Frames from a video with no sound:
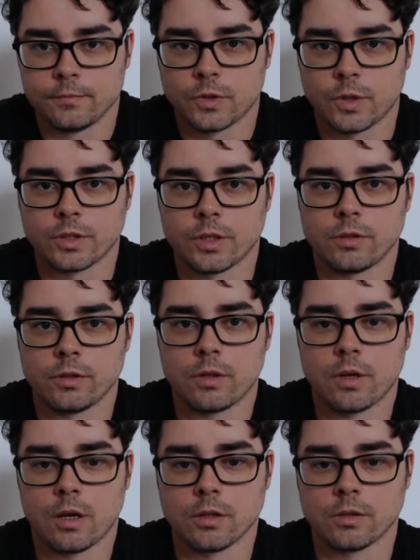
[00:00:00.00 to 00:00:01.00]
So I should also
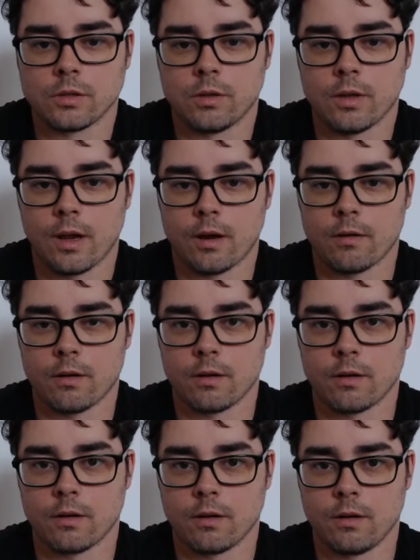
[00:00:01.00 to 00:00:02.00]
console
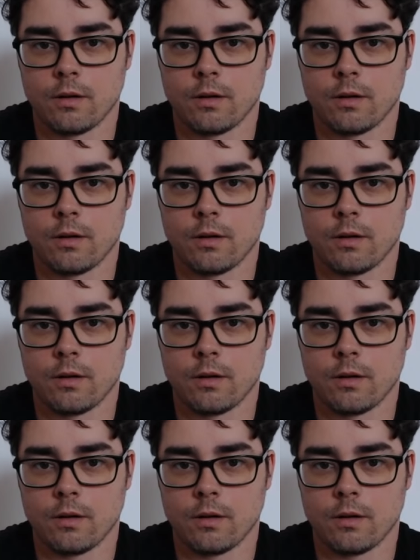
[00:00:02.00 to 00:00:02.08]
error